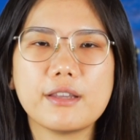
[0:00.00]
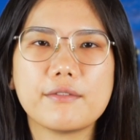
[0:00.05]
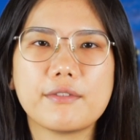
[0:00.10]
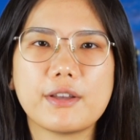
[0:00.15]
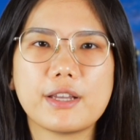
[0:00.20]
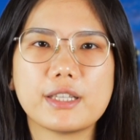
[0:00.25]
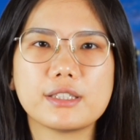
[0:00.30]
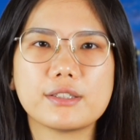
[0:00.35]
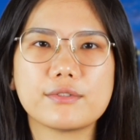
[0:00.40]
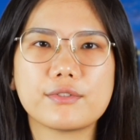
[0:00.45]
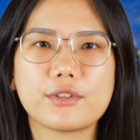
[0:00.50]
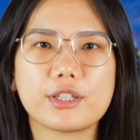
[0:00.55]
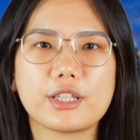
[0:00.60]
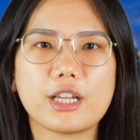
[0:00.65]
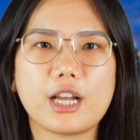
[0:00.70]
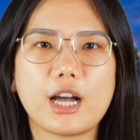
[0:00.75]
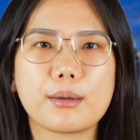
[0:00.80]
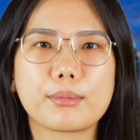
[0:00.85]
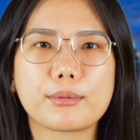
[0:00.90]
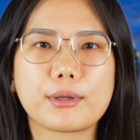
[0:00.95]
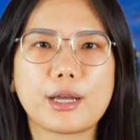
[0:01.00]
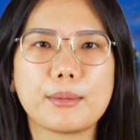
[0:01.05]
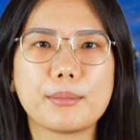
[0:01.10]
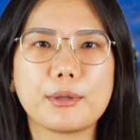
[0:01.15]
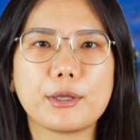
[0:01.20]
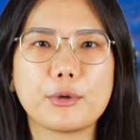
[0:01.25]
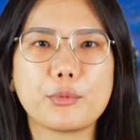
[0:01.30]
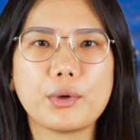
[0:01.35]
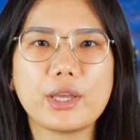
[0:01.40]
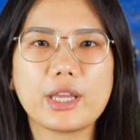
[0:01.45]
events for the
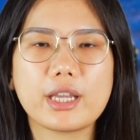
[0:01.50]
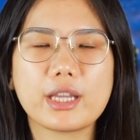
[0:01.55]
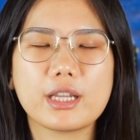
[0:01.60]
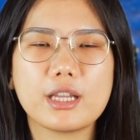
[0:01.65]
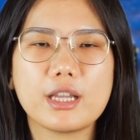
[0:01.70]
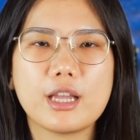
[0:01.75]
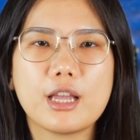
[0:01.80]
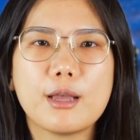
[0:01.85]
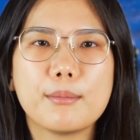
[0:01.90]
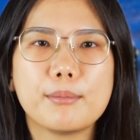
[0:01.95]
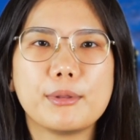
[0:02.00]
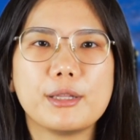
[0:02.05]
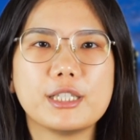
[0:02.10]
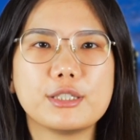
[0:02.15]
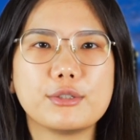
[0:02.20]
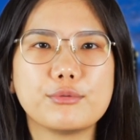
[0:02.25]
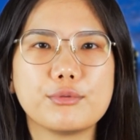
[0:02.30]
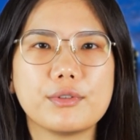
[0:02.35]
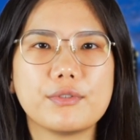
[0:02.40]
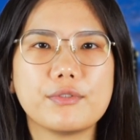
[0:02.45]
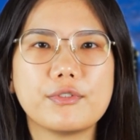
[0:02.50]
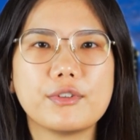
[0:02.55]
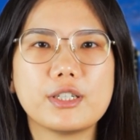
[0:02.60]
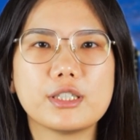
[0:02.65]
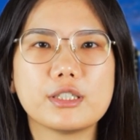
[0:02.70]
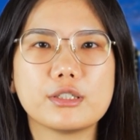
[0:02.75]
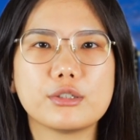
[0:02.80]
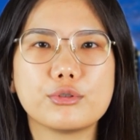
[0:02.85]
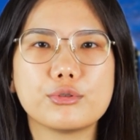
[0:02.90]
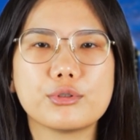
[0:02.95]
upcoming week, please
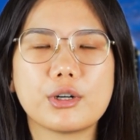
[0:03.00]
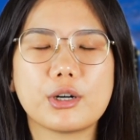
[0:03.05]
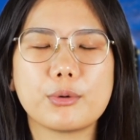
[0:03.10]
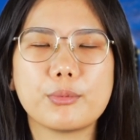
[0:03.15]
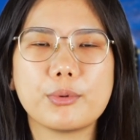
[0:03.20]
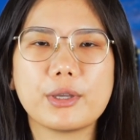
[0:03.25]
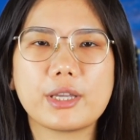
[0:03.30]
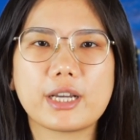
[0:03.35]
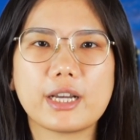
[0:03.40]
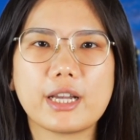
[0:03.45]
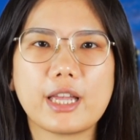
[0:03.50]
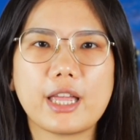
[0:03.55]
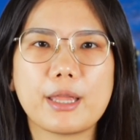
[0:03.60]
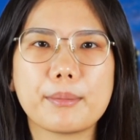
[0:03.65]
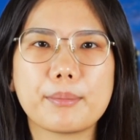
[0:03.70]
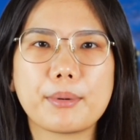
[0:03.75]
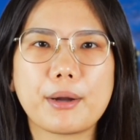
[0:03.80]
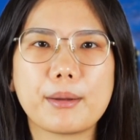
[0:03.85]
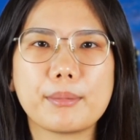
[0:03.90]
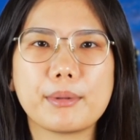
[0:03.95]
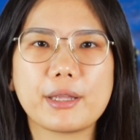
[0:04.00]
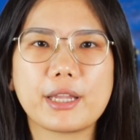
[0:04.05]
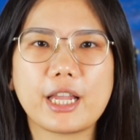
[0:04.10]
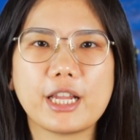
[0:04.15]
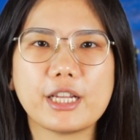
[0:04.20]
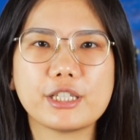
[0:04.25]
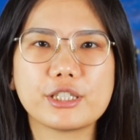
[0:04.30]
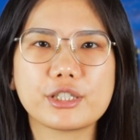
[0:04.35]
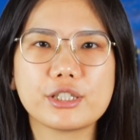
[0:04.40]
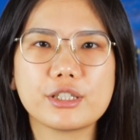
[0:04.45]
refer to our Week Ahead
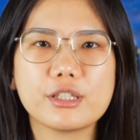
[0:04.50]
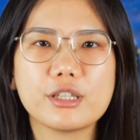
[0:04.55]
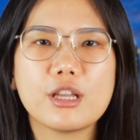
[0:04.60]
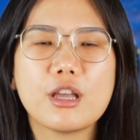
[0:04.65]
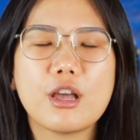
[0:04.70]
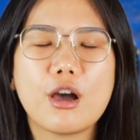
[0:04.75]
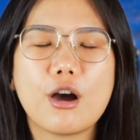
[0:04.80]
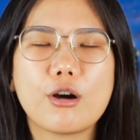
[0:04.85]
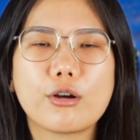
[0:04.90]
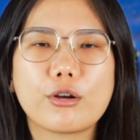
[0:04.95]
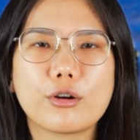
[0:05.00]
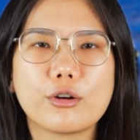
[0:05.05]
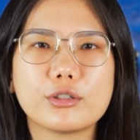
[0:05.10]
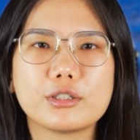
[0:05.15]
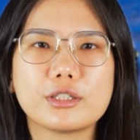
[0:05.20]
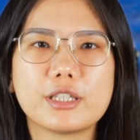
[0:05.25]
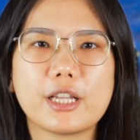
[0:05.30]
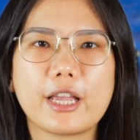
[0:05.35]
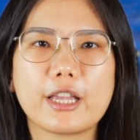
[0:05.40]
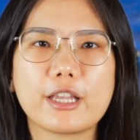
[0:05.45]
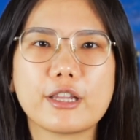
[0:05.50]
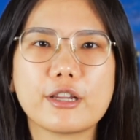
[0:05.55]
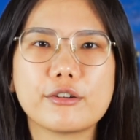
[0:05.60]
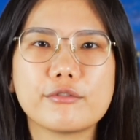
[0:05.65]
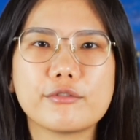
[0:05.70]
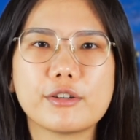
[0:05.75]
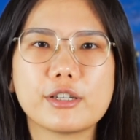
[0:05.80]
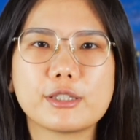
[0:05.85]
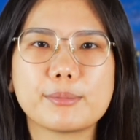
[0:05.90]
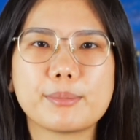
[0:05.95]
publication or contact your
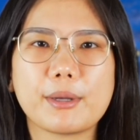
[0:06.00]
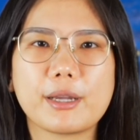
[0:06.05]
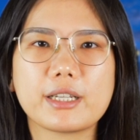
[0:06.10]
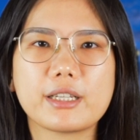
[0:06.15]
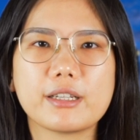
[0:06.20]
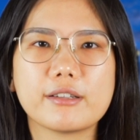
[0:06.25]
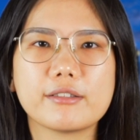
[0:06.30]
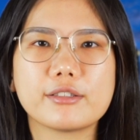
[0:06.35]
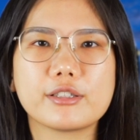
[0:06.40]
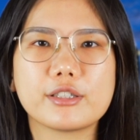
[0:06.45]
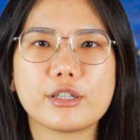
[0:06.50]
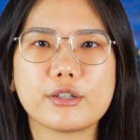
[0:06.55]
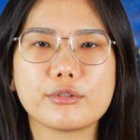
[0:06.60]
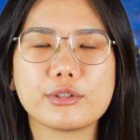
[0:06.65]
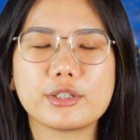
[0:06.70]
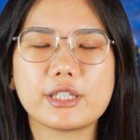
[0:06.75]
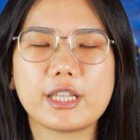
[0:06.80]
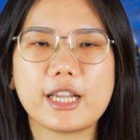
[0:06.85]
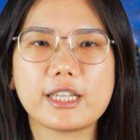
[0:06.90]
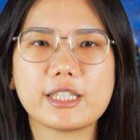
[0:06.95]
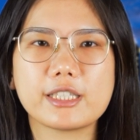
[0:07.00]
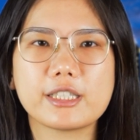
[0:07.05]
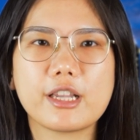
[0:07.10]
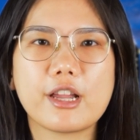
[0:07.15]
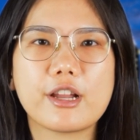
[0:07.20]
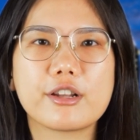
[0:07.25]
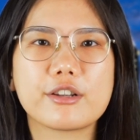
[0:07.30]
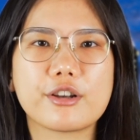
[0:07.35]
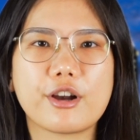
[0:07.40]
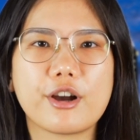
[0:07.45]
respective sales desks
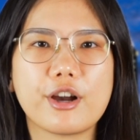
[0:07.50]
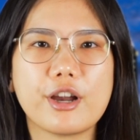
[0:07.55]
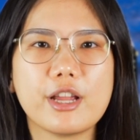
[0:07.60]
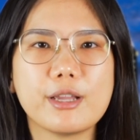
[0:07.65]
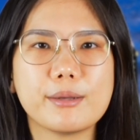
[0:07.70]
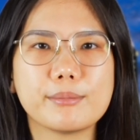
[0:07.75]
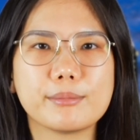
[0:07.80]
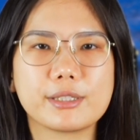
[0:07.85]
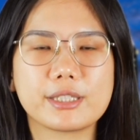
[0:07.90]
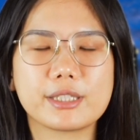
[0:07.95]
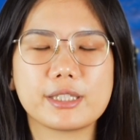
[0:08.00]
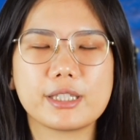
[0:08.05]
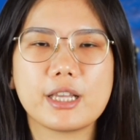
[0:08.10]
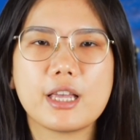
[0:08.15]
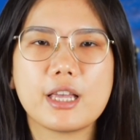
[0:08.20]
and RMs.